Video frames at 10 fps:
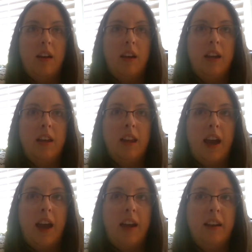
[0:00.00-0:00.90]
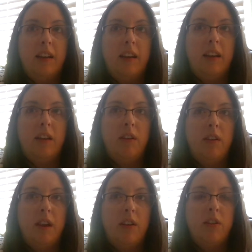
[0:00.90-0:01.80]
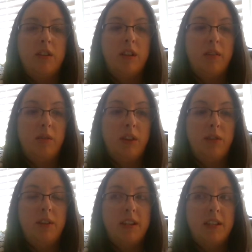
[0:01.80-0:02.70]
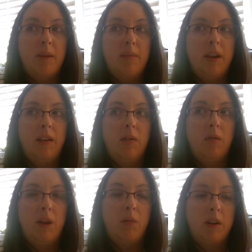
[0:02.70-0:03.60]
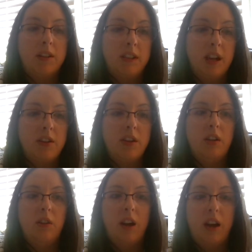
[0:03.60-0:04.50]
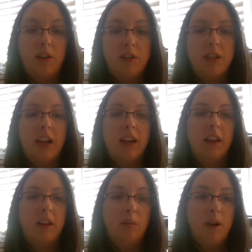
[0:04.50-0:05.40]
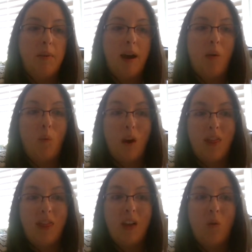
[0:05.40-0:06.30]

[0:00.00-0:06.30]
in that through the assignment in week 1 discussion, you're going to understand a little bit about what the